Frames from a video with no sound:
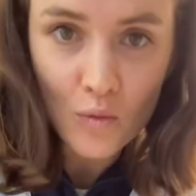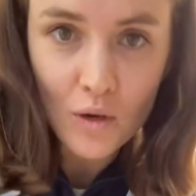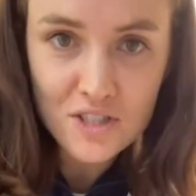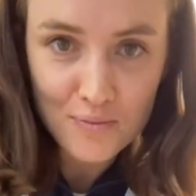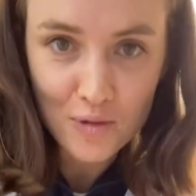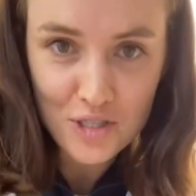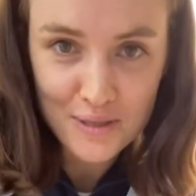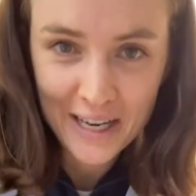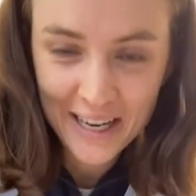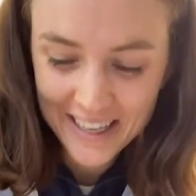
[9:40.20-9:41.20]
to watch.
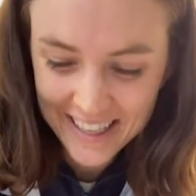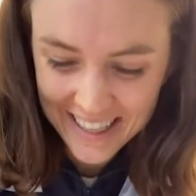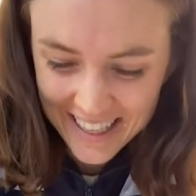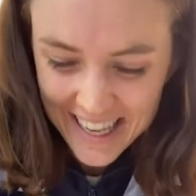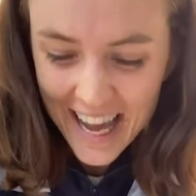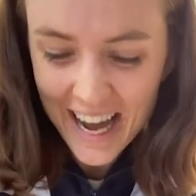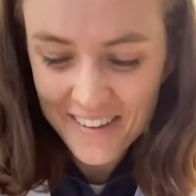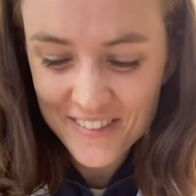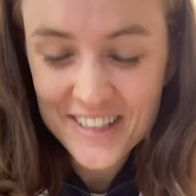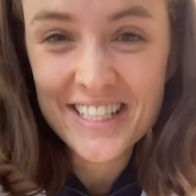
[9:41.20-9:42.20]

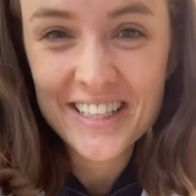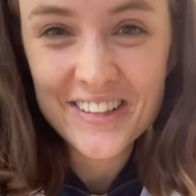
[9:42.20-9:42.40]
I'm watching